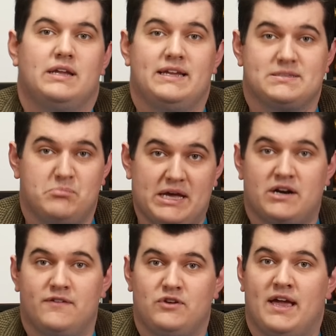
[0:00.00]
It's
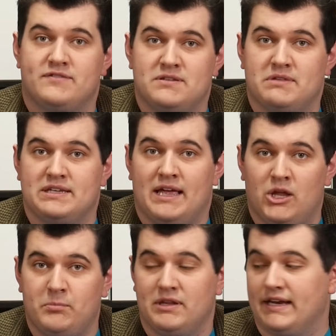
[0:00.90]
better if you have something to
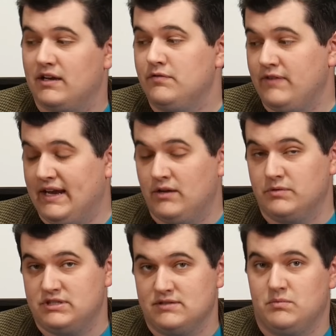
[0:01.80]
help, like a fan,
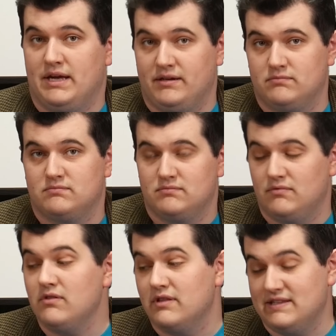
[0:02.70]
which is why
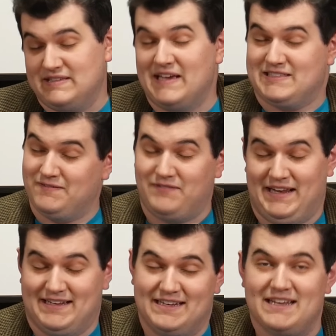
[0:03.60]
this has a
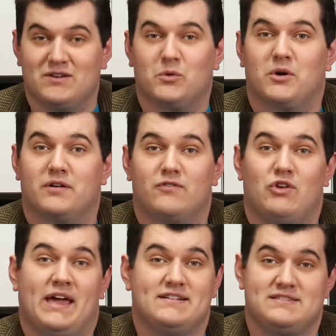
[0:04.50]
fan in it, or if
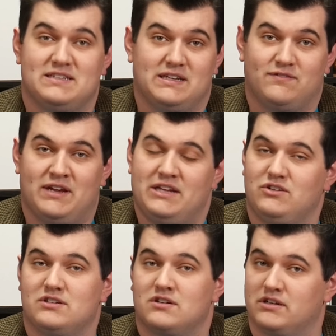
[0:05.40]
you had a ceiling fan, you
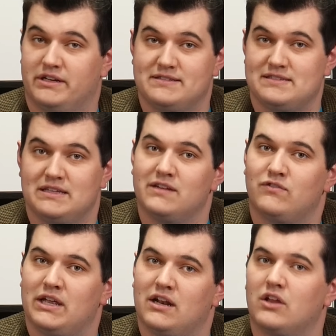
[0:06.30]
could turn on a ceiling
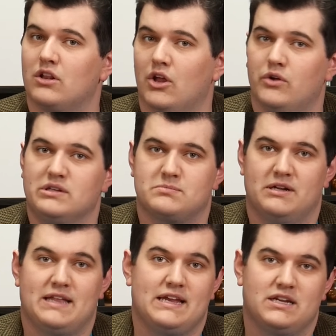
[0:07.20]
fan on low to
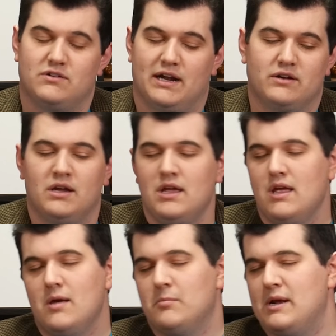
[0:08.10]
spread that heat around.
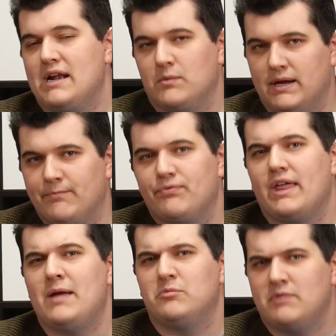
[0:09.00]
But anyway,
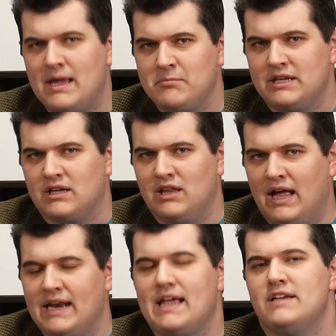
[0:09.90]
I'm rambling a
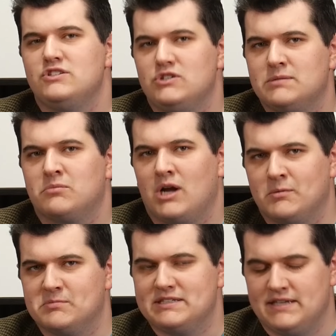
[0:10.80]
lot, as you can
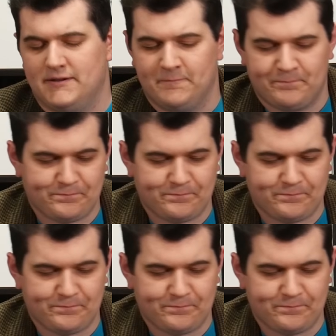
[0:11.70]
probably tell.